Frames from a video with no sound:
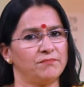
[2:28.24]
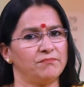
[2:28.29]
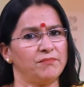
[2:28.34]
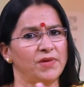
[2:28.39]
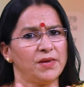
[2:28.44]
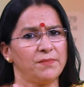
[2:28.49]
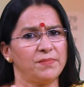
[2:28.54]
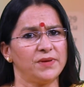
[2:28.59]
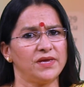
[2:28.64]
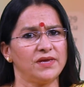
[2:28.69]

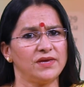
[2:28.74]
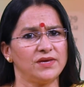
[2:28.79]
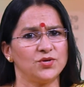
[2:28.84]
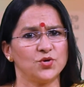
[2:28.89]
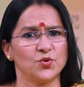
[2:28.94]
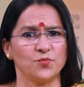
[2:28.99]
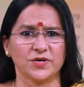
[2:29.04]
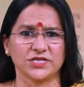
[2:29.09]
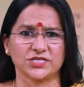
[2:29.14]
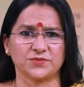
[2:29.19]
Maybe
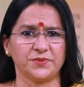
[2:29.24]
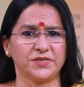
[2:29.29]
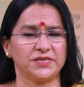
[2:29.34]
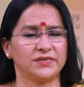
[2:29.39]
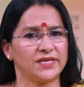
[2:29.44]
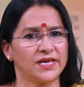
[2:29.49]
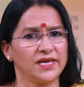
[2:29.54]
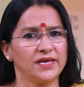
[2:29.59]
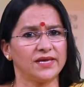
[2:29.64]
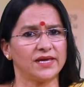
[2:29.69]
you must be
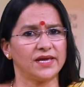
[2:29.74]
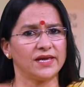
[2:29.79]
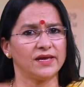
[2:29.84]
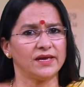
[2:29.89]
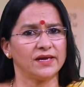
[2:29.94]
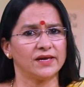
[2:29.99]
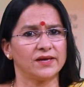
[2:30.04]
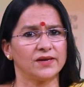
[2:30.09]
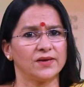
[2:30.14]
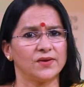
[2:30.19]

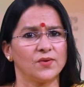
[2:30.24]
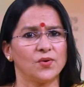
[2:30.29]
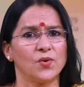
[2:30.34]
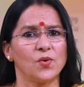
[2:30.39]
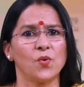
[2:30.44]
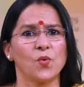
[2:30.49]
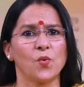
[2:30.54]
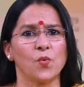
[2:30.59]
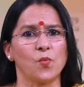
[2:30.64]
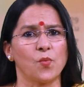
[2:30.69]
thinking,
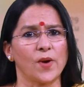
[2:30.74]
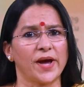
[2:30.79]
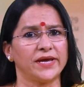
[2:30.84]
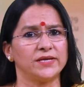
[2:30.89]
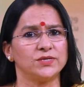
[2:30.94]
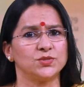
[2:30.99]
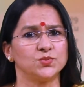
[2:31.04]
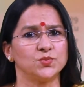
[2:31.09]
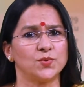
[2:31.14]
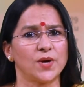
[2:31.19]

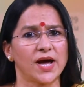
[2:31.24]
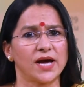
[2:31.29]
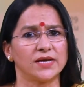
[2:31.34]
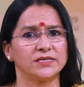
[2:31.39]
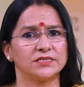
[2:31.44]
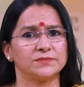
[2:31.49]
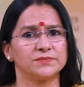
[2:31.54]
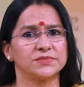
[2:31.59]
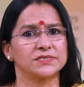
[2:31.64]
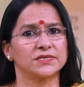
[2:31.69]
why do
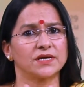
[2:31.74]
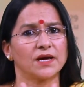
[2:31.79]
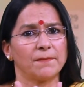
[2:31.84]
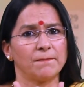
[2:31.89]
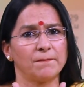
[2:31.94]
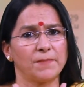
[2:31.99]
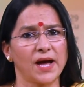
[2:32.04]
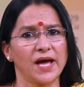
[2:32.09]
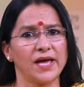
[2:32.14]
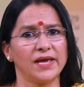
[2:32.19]
atoms
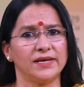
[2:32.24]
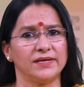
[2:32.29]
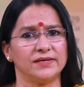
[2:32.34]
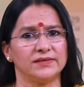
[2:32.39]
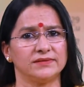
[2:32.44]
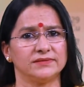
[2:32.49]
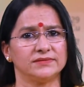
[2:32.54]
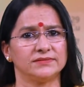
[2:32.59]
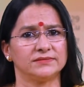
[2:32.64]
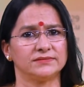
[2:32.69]
combine?